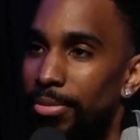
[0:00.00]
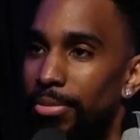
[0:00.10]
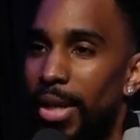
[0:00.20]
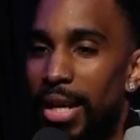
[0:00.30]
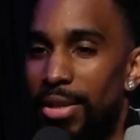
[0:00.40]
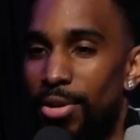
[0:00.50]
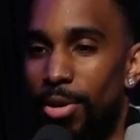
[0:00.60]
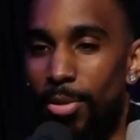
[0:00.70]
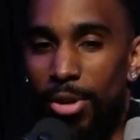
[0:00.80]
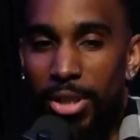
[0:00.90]
And,
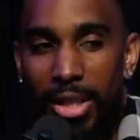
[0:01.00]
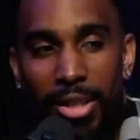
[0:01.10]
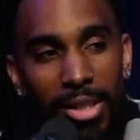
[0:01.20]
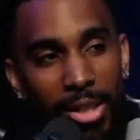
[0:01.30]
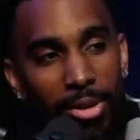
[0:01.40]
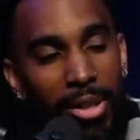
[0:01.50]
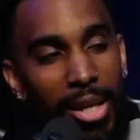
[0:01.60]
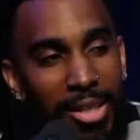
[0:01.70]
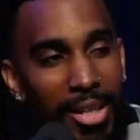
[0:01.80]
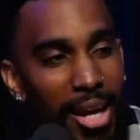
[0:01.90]
Morris Chestnut seen her the
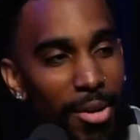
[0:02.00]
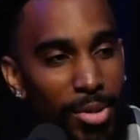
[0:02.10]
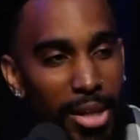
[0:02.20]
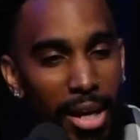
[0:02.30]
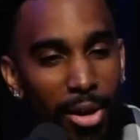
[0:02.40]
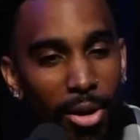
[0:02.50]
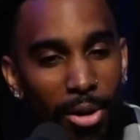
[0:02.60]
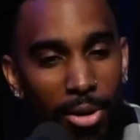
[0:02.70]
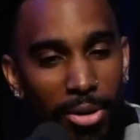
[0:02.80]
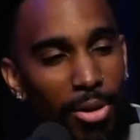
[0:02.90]
next day and was like,
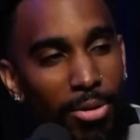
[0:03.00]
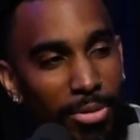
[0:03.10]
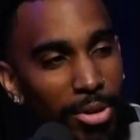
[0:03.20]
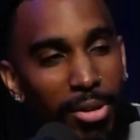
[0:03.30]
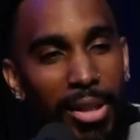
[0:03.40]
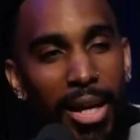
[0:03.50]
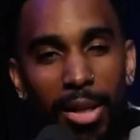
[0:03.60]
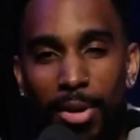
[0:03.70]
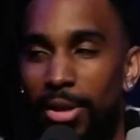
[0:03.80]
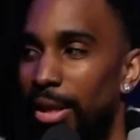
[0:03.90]
oh, no, you don't look like Halle
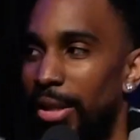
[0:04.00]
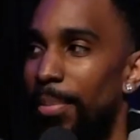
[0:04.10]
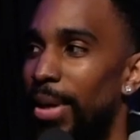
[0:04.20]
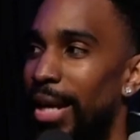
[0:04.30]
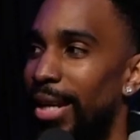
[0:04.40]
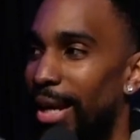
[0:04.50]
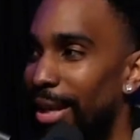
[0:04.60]
Berry. You look like that big-headed alien.